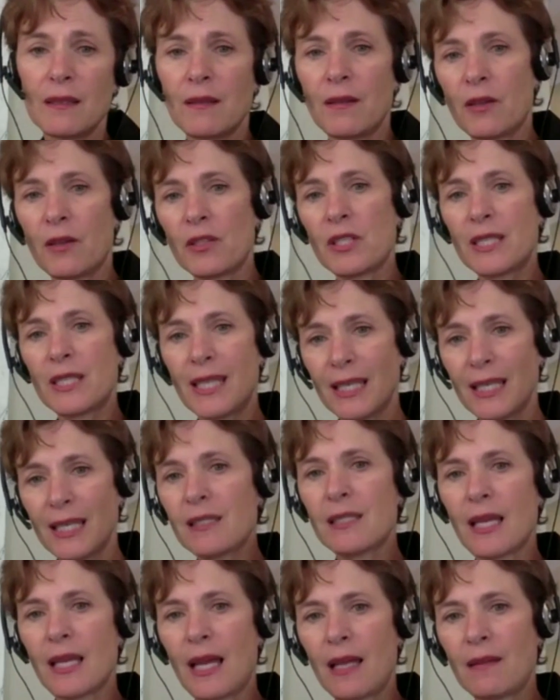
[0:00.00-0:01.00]
their skill
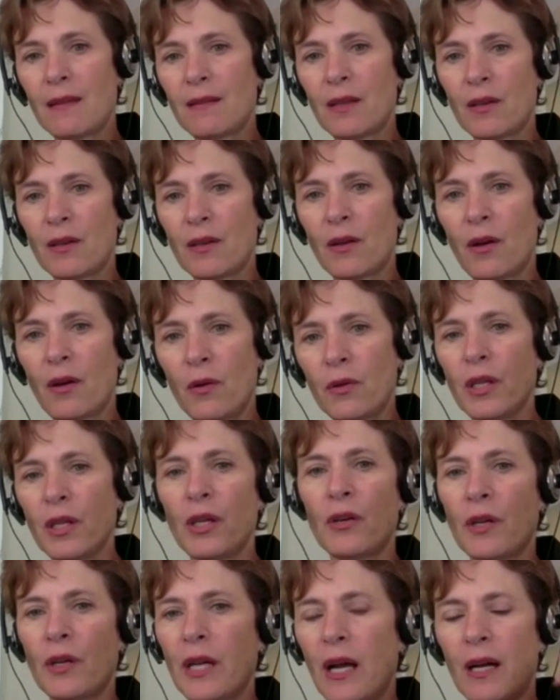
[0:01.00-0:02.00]
set, their own
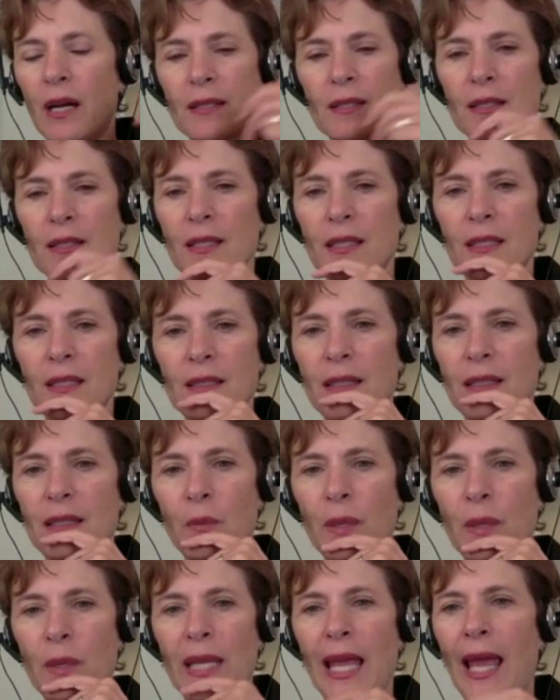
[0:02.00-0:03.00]
curiosity,
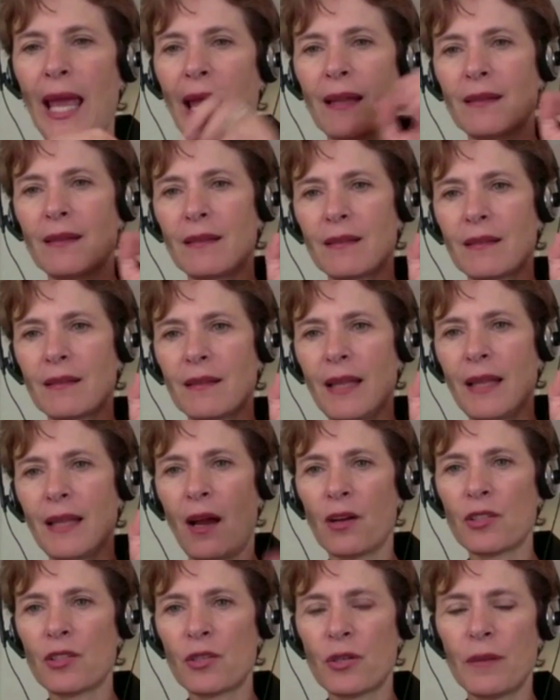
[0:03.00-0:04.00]
and we can't
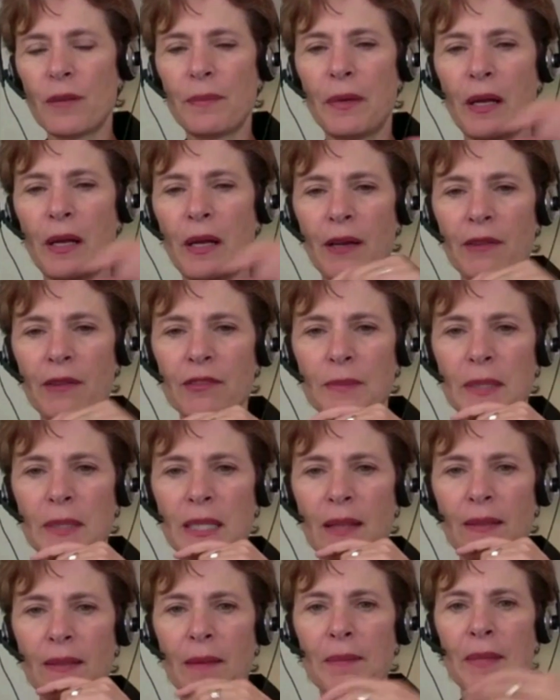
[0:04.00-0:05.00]
lay our trip on
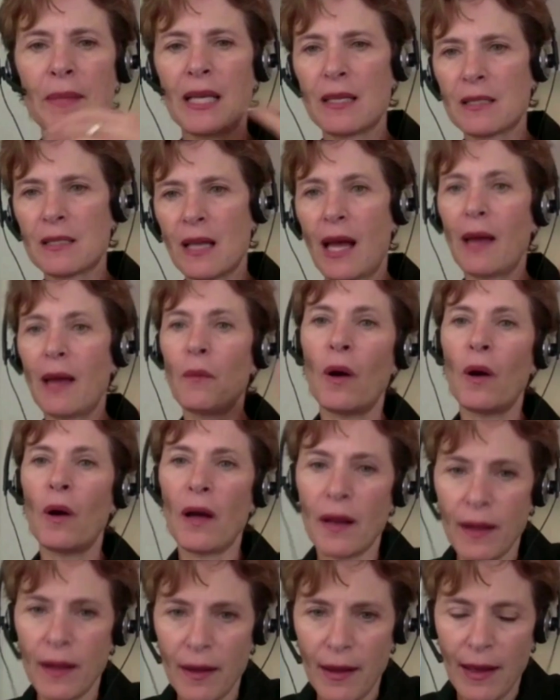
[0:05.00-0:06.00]
everybody that because I
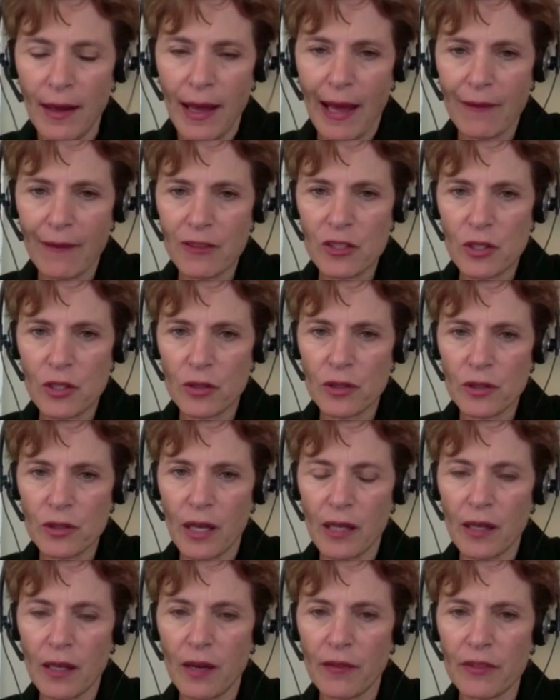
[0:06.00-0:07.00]
want to have a certain
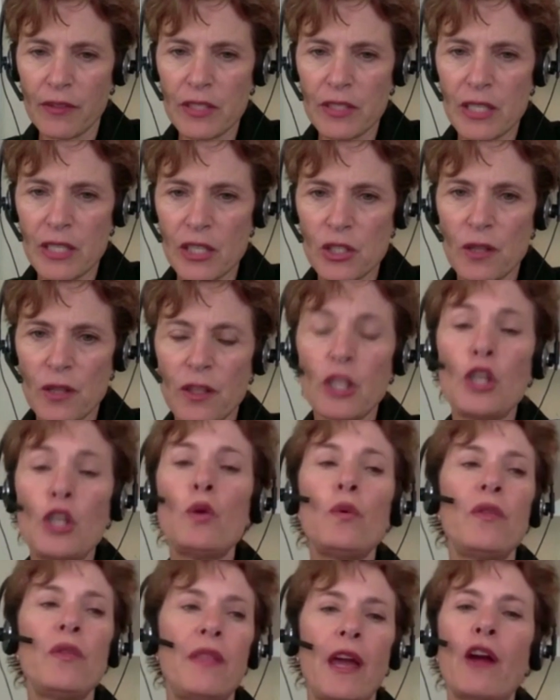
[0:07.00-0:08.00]
kind of conversation,
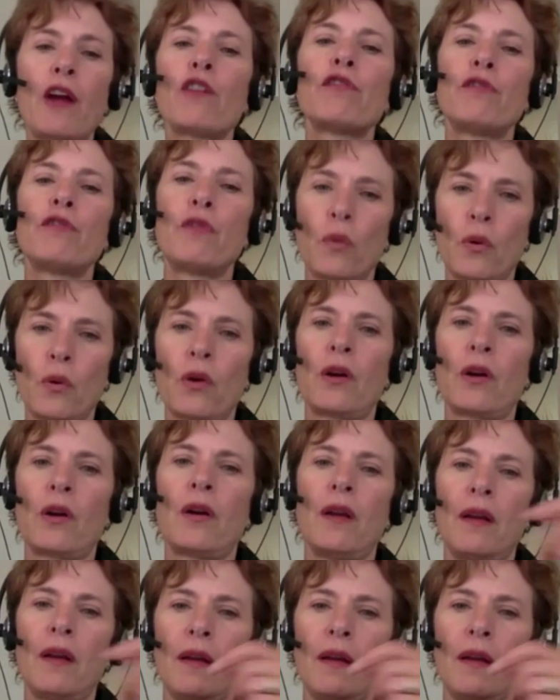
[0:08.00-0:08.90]
you therefore,